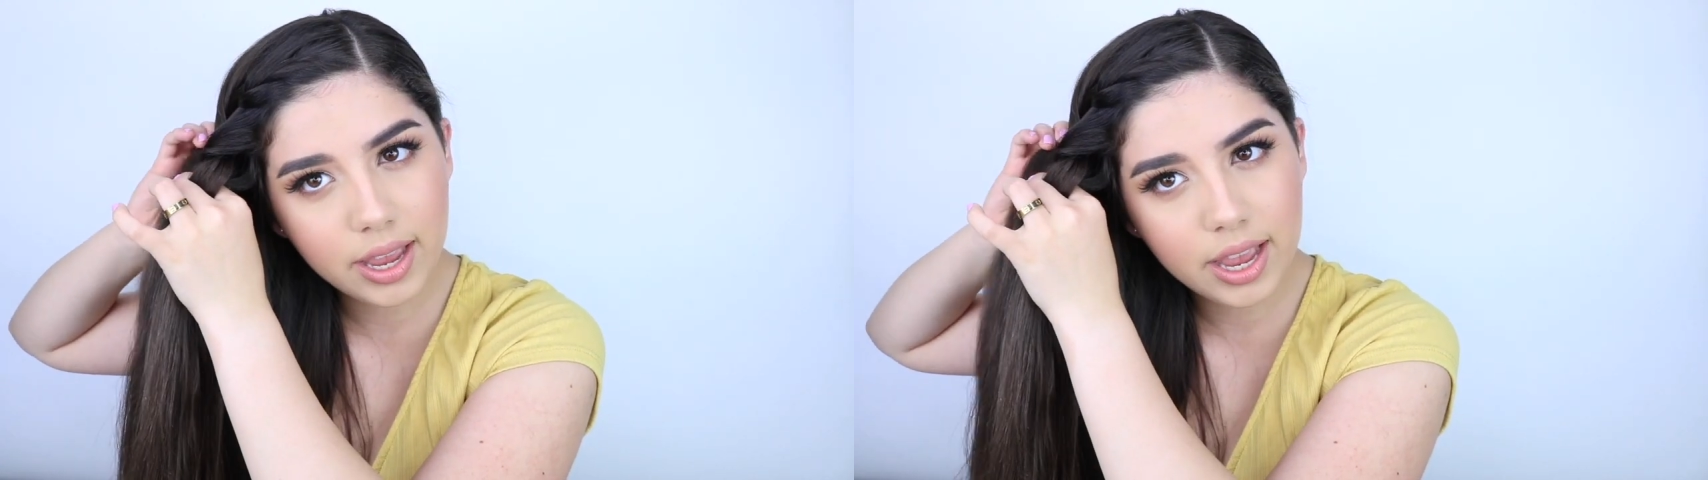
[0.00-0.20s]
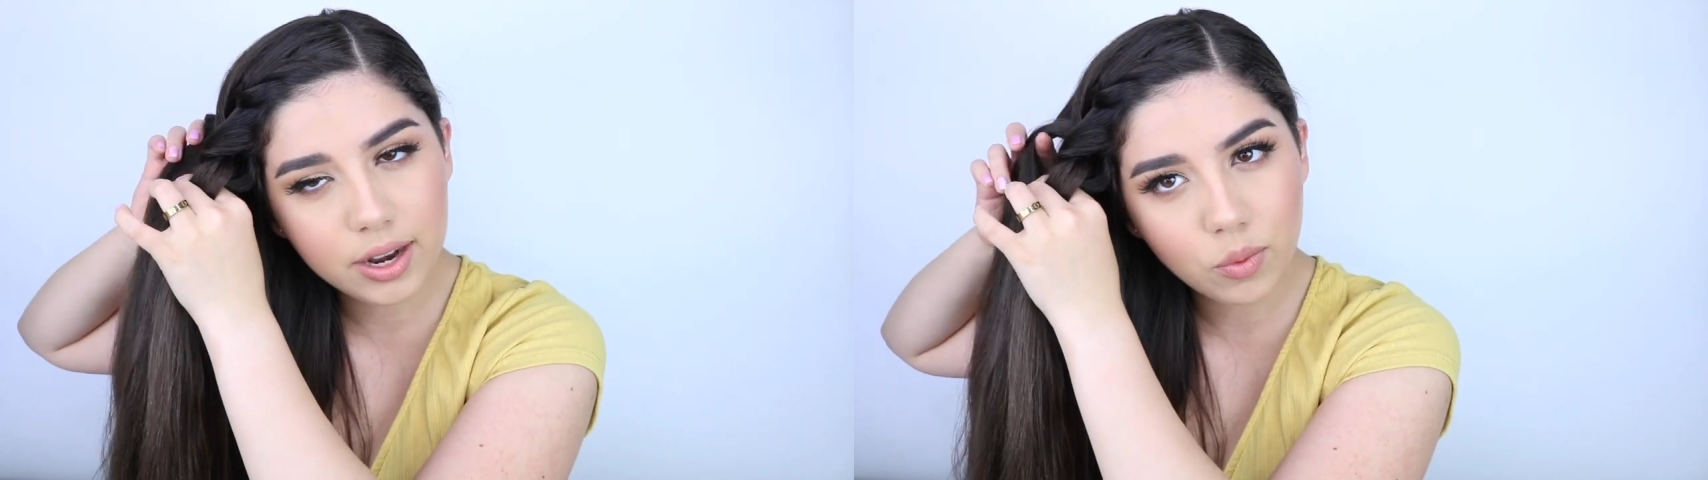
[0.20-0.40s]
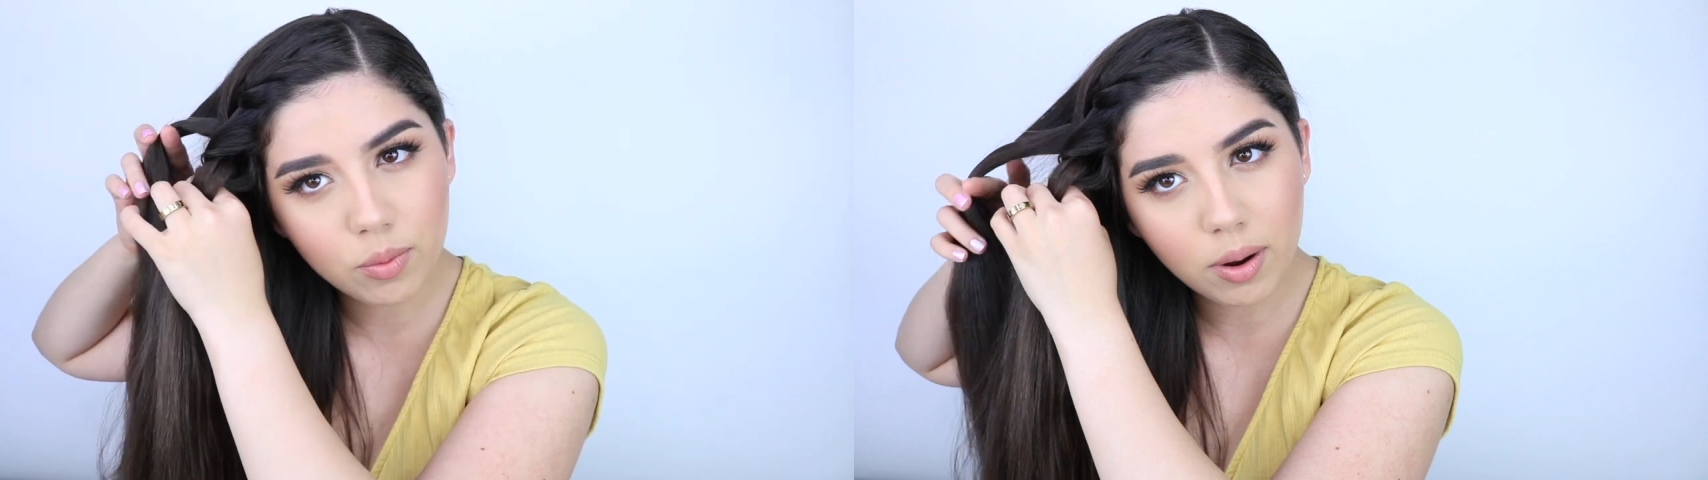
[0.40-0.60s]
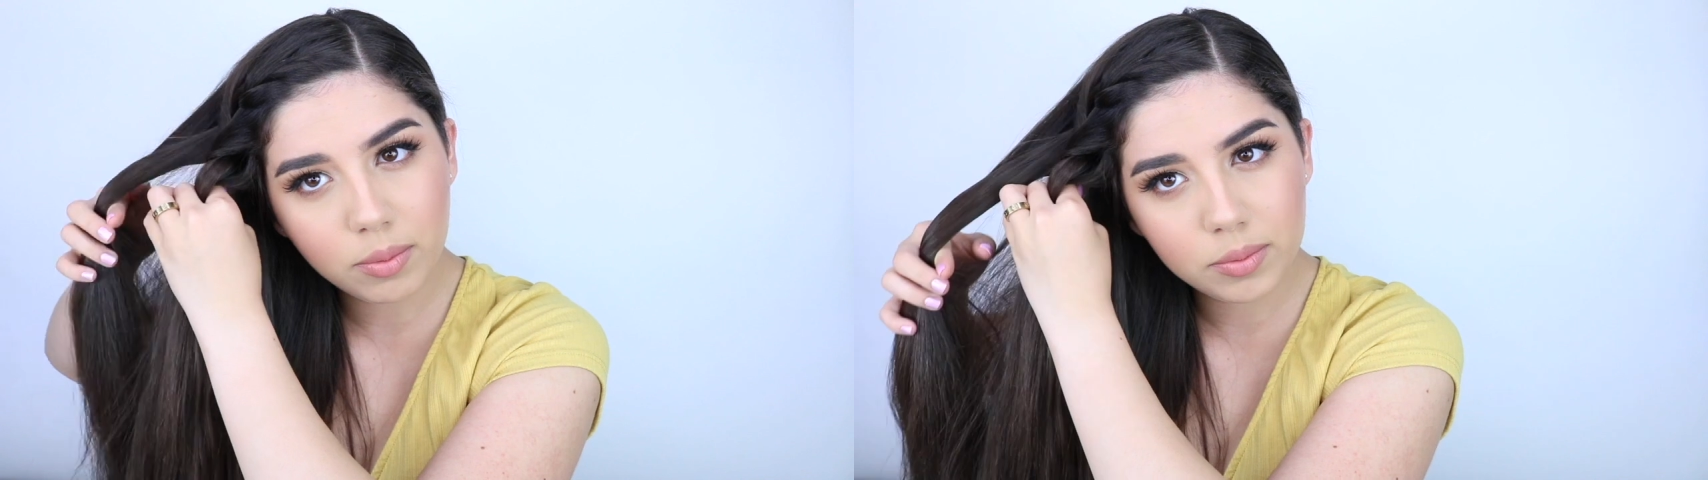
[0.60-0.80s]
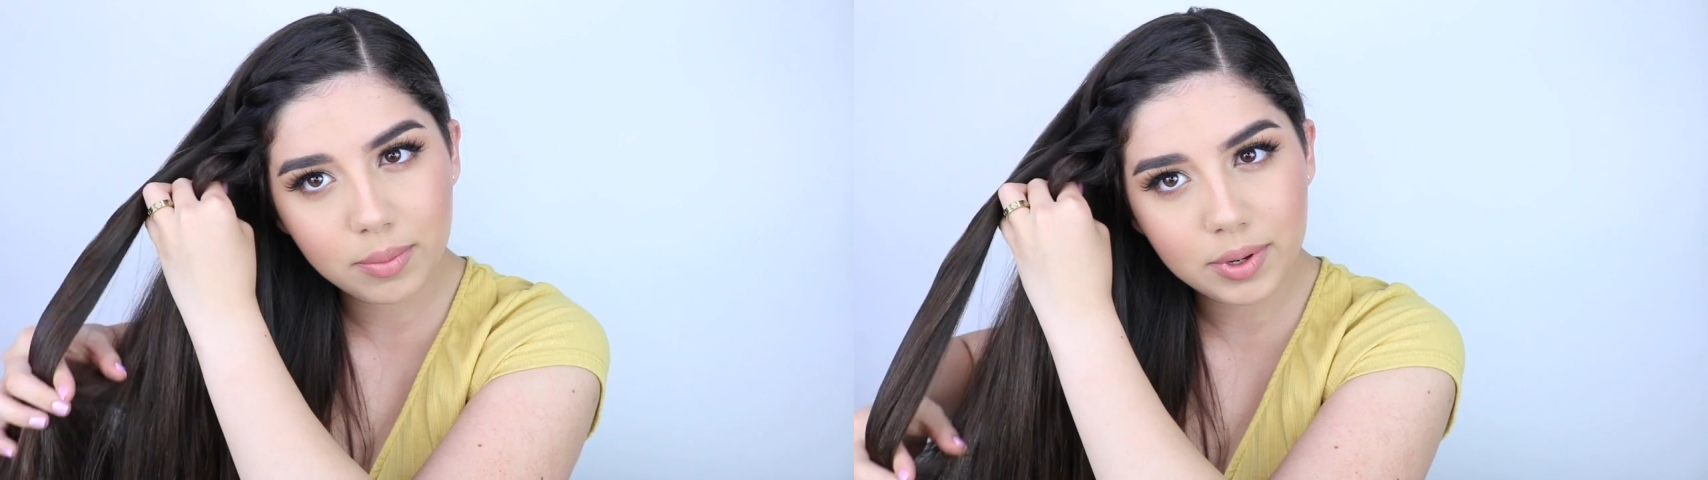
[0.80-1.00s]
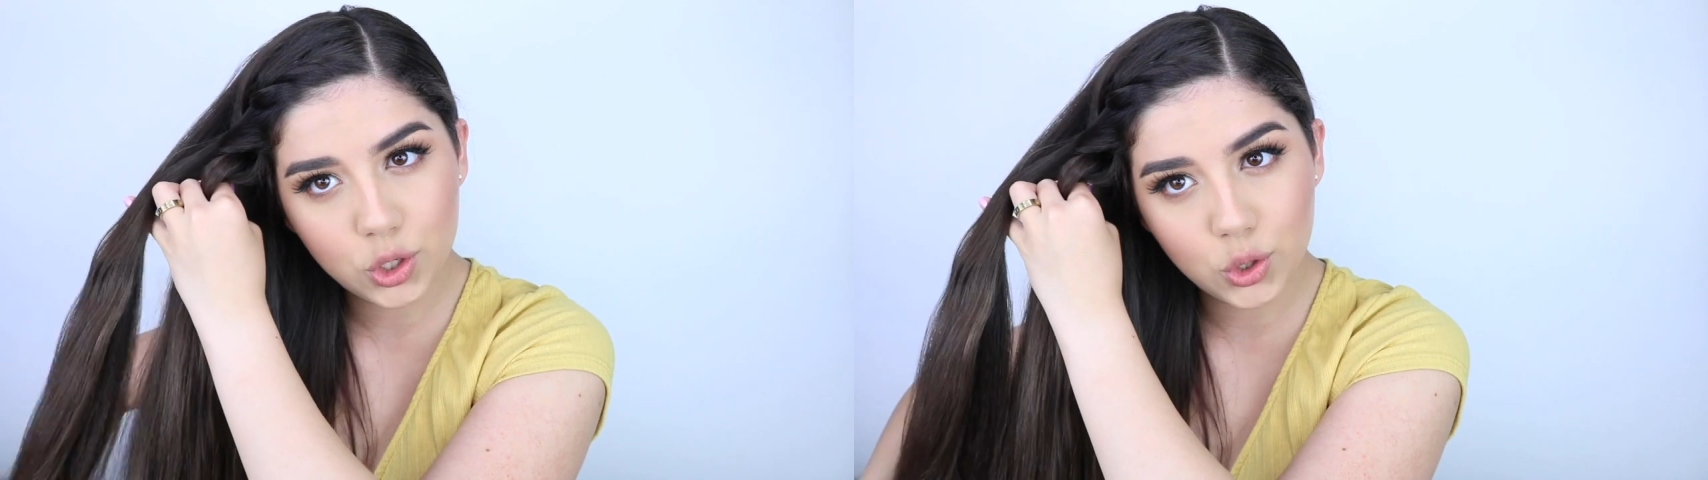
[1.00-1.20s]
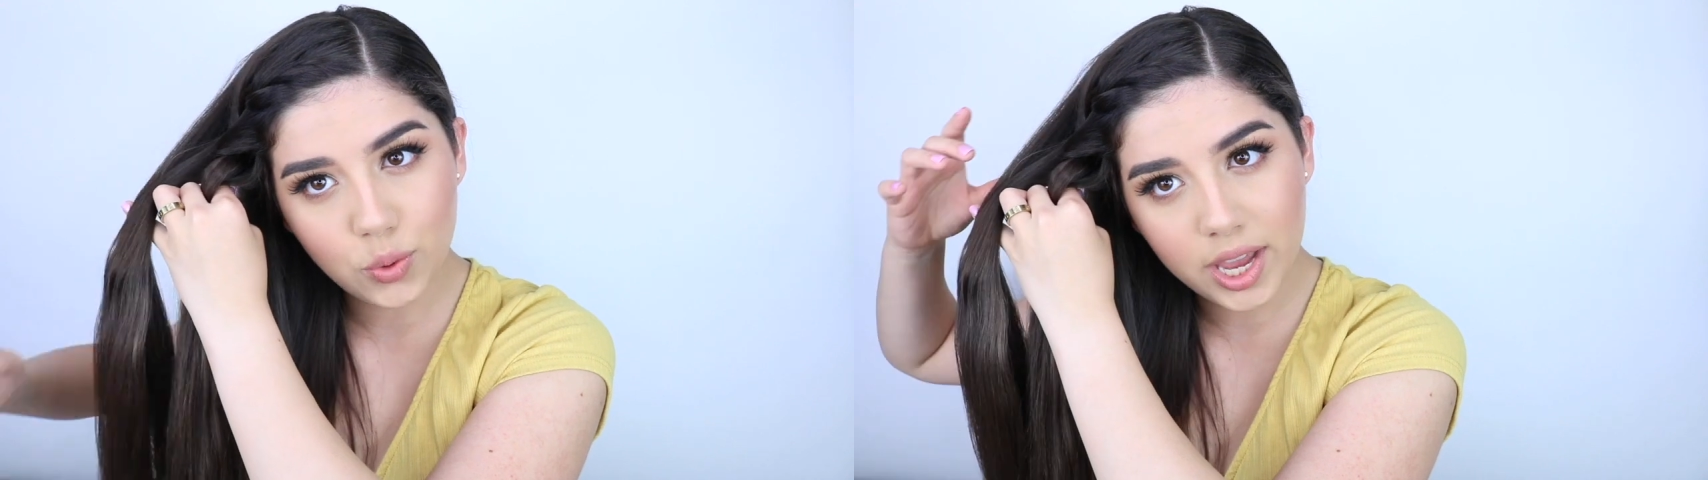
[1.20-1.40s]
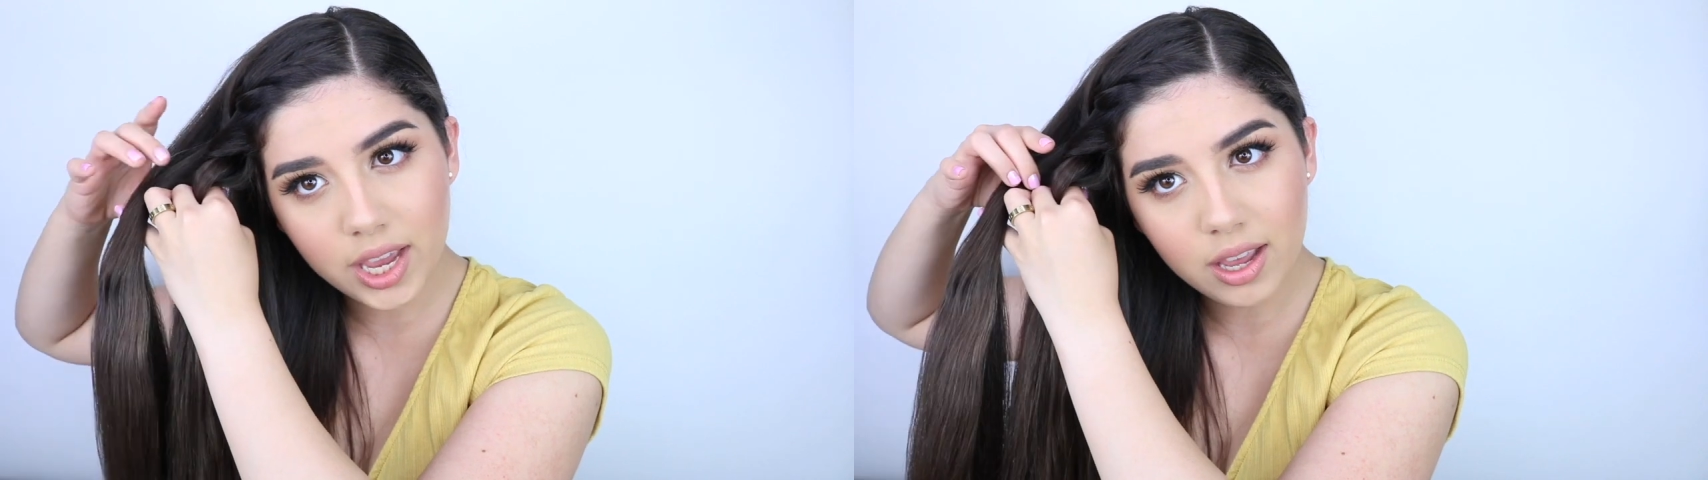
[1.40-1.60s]
and will probably be
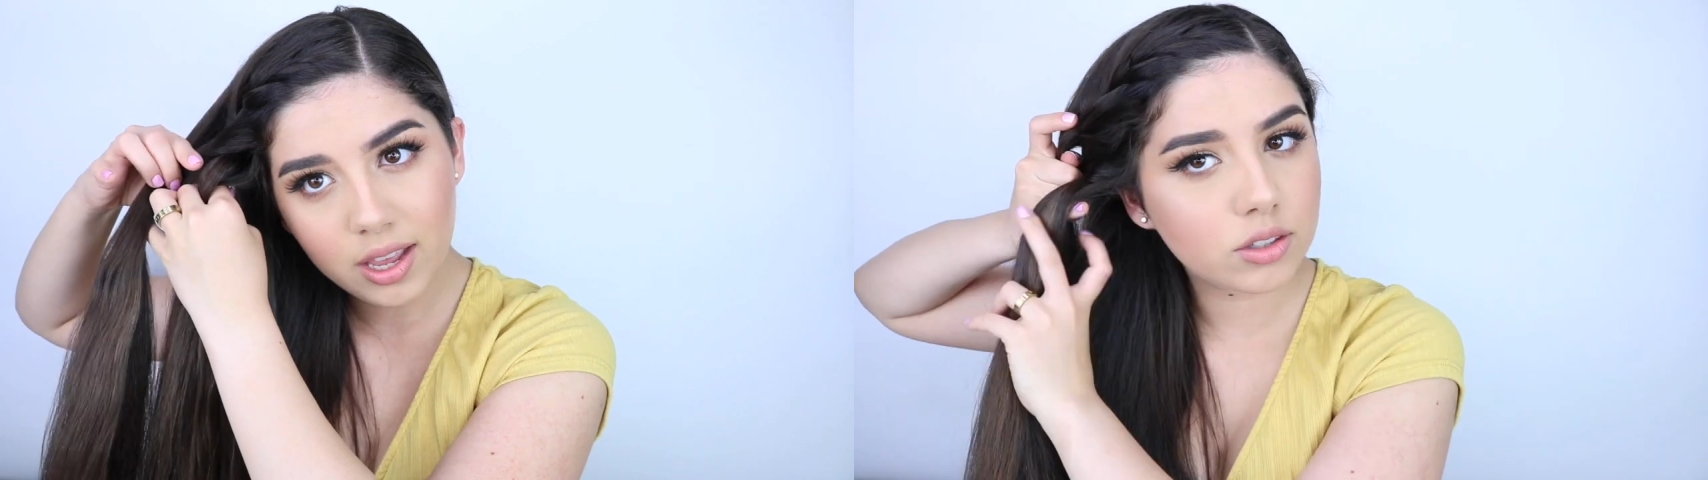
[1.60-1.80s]
doing.